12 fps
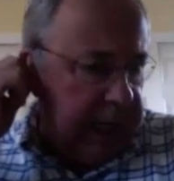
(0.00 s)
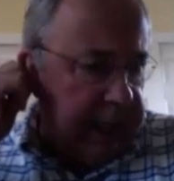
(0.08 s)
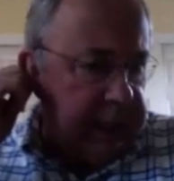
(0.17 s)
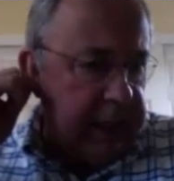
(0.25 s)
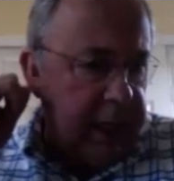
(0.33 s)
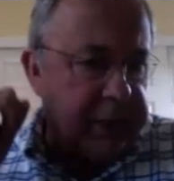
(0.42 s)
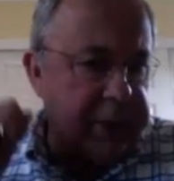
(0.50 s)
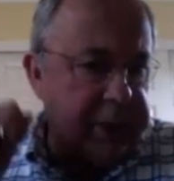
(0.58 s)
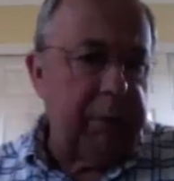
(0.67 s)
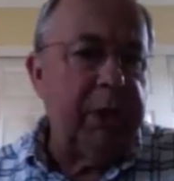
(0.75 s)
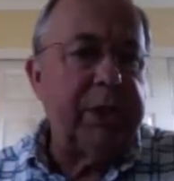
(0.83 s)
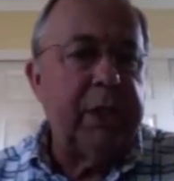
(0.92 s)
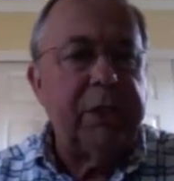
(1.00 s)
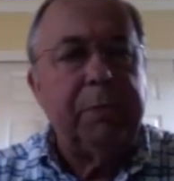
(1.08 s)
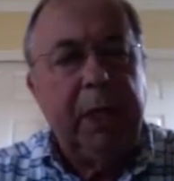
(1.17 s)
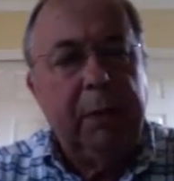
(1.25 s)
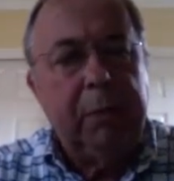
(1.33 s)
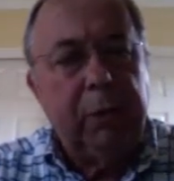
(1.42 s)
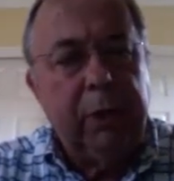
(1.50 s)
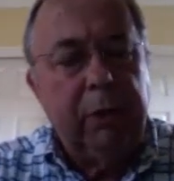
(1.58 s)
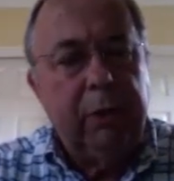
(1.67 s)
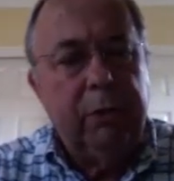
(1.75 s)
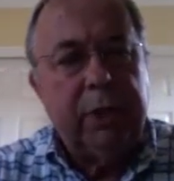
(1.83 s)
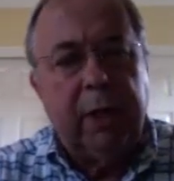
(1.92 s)
and customers as people
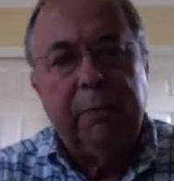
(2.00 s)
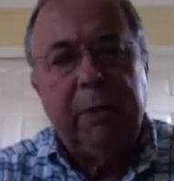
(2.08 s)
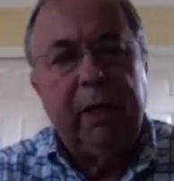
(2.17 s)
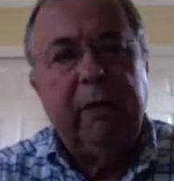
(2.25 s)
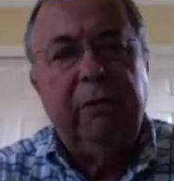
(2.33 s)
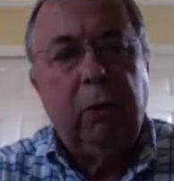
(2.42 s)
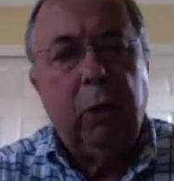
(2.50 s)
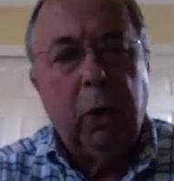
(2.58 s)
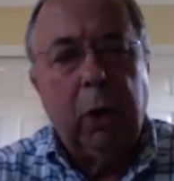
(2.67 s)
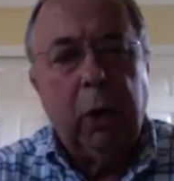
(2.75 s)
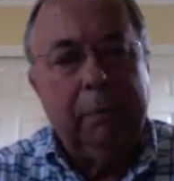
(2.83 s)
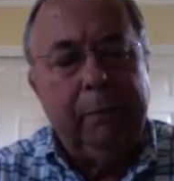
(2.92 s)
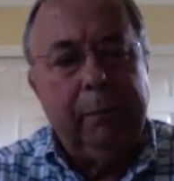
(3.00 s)
you do something for.